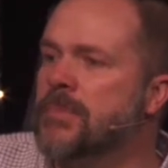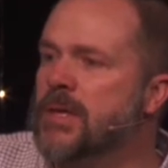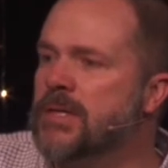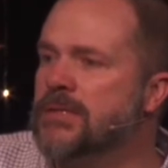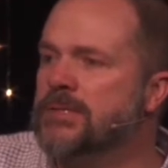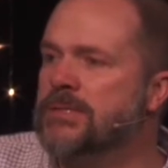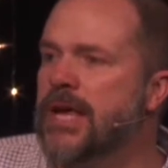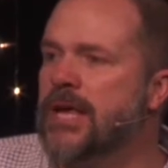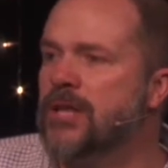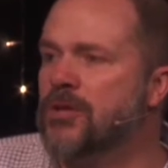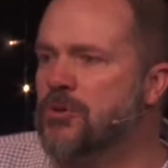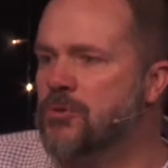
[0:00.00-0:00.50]

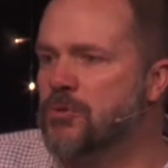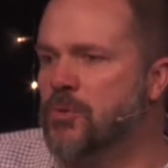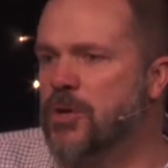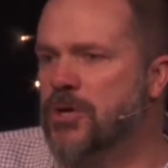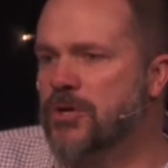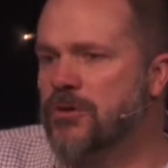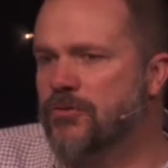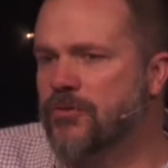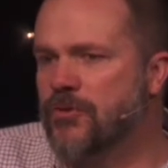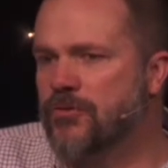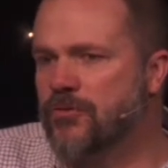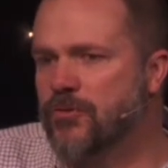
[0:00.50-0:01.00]
Taylor
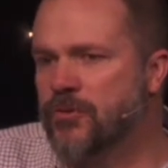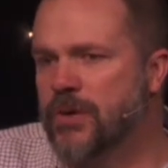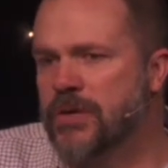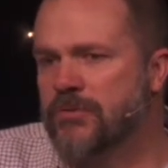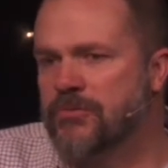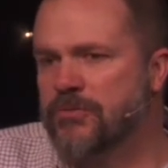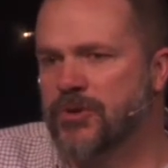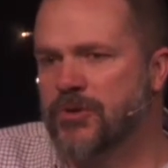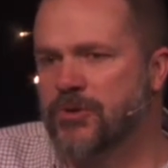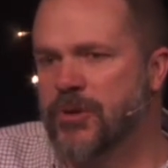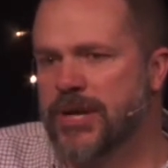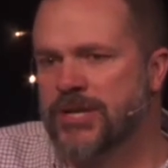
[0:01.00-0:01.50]
worked for free
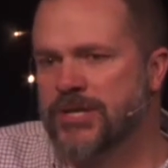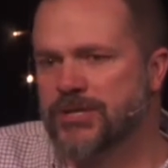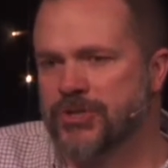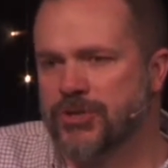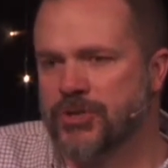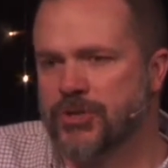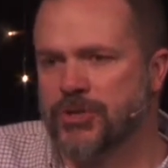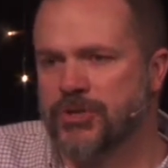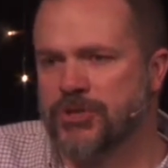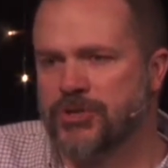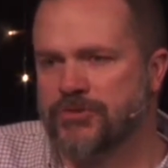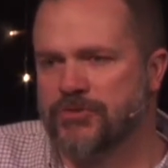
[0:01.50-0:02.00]
for Grace
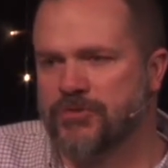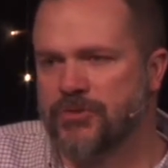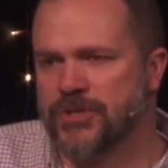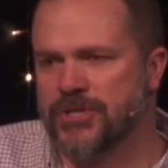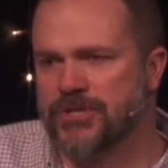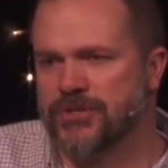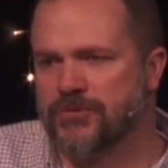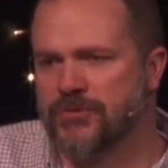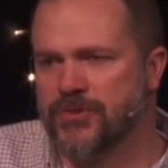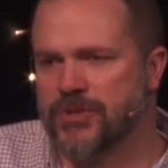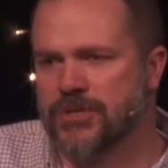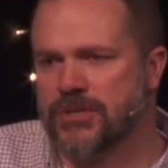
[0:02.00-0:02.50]
Church for
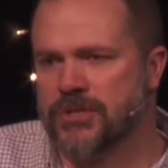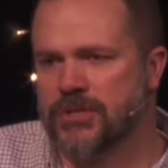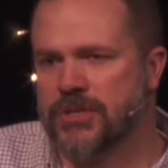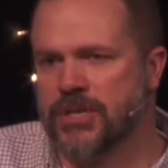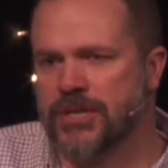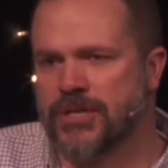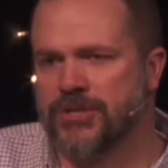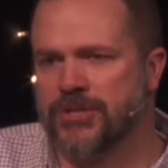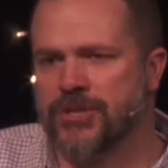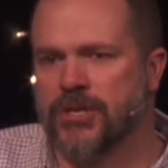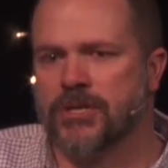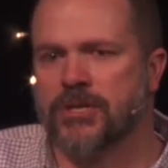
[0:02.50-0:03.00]
his first
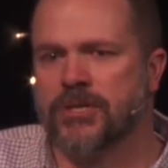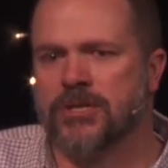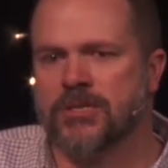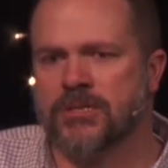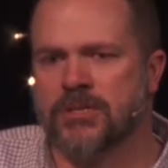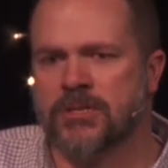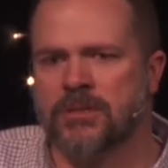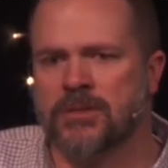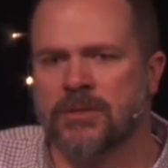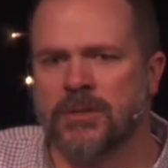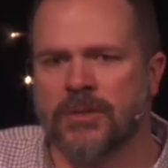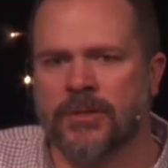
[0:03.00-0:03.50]
6
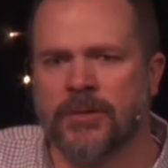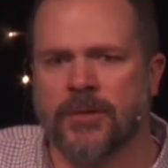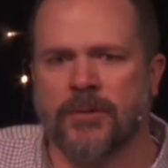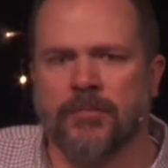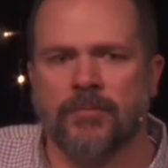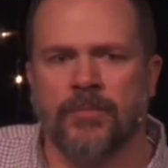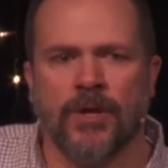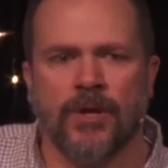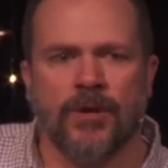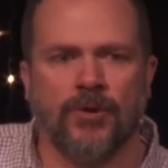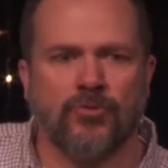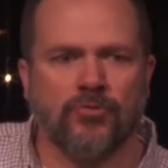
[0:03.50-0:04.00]
years,
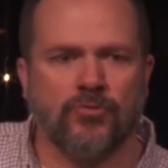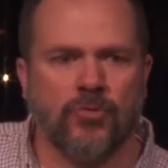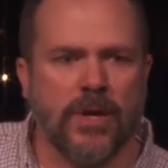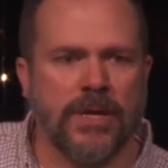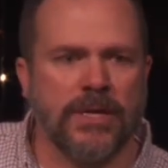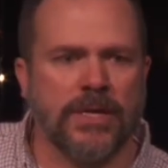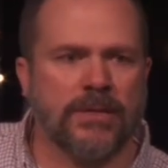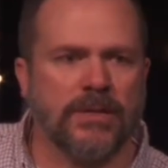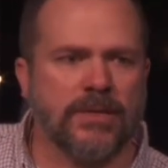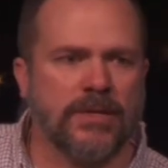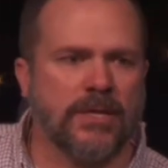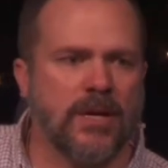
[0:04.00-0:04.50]

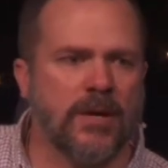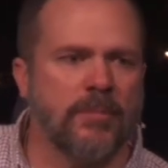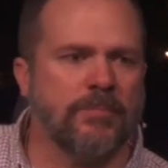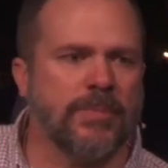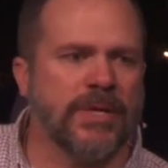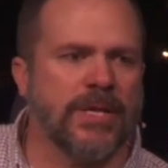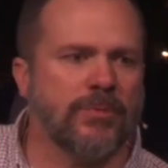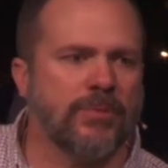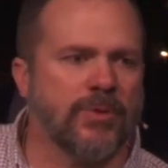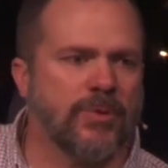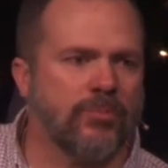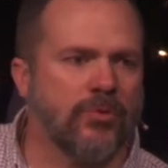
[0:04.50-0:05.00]
running the
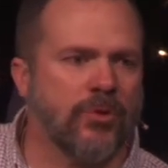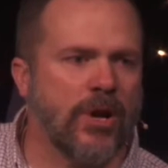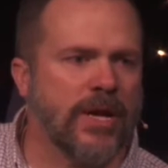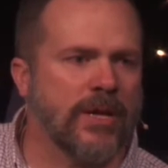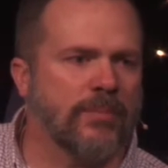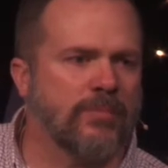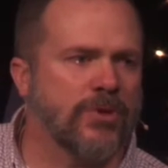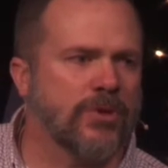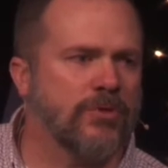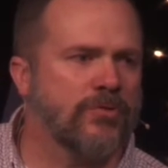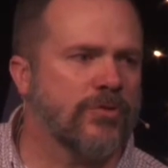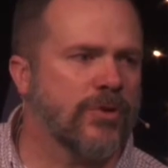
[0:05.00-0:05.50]
company with
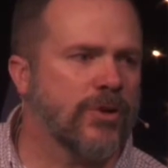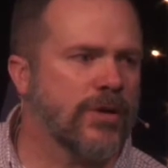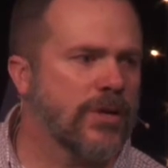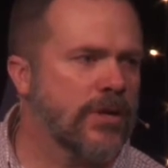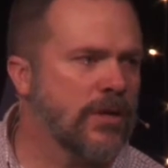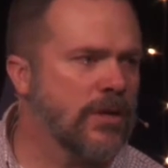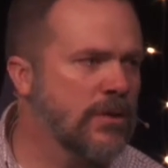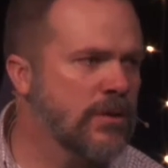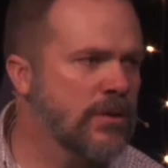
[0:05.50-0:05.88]
Brian Buford.